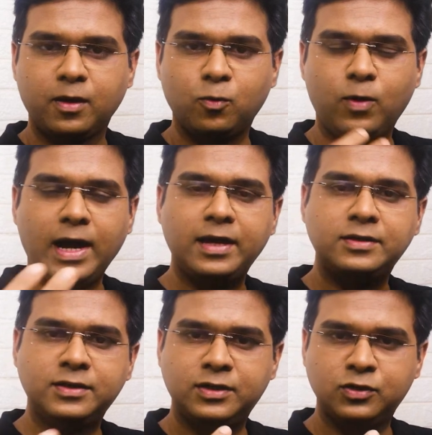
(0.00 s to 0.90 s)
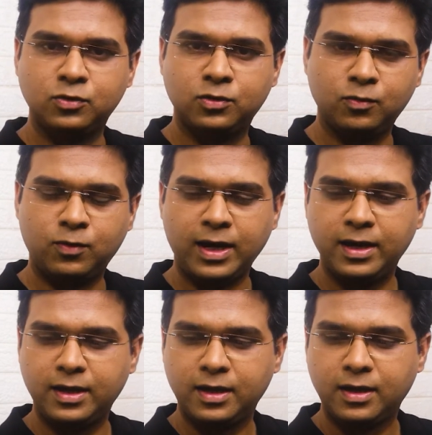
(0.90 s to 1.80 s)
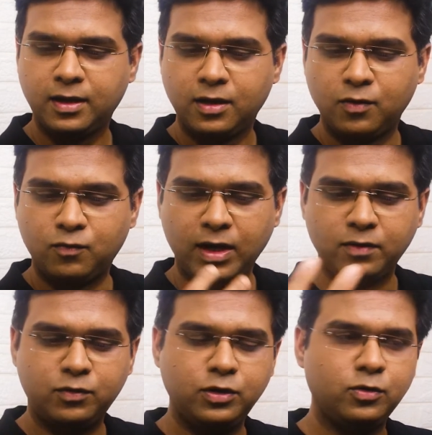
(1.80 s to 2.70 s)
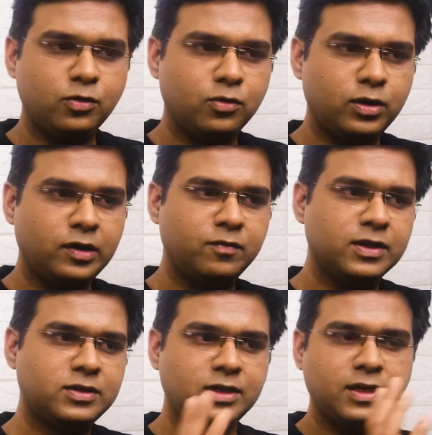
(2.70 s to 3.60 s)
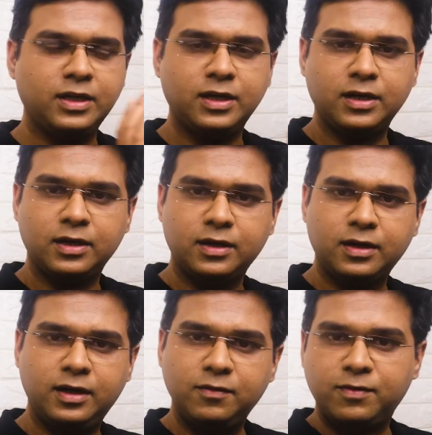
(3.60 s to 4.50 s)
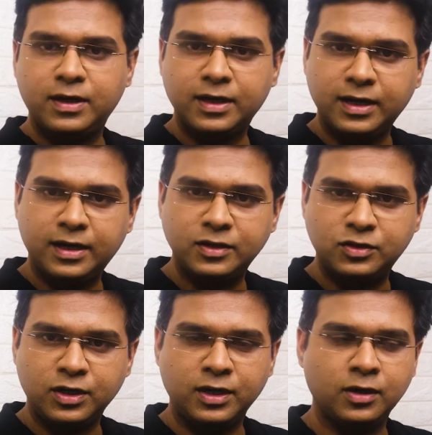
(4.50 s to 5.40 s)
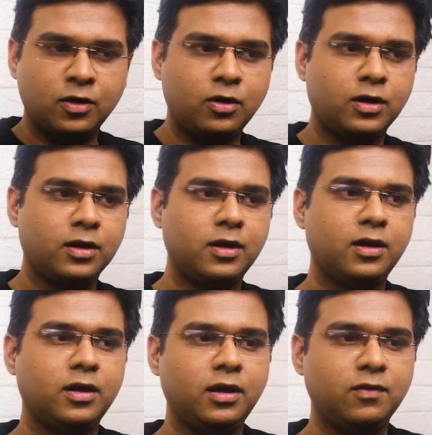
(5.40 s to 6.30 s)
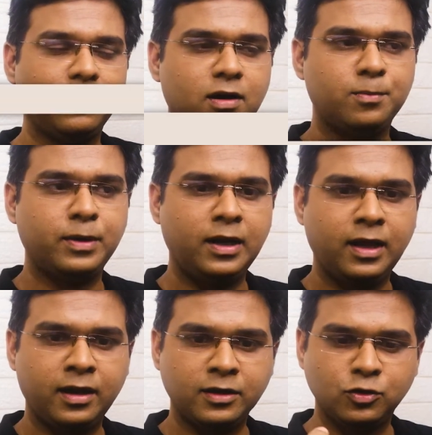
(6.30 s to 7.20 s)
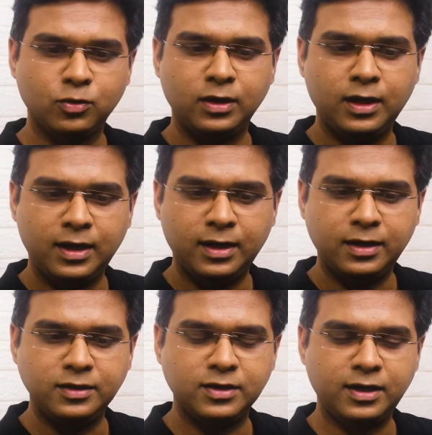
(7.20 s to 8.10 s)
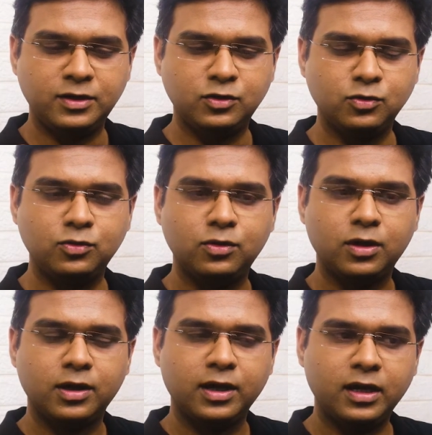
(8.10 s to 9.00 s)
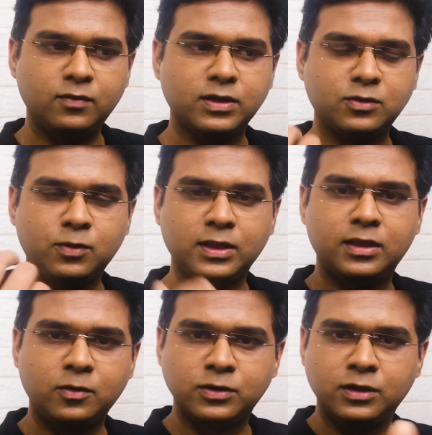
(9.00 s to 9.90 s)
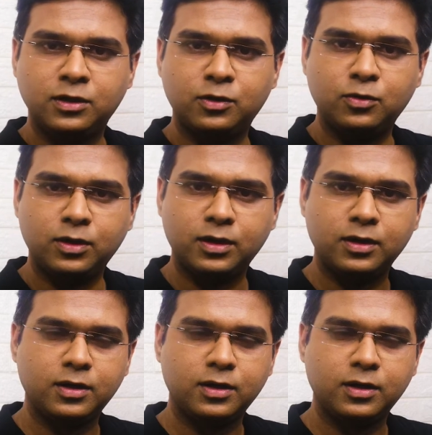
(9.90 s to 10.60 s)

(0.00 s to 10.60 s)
why is it so? Why would you invest in a different industry? Or if a company like Ashok Leyland decides to invest 1,000 crore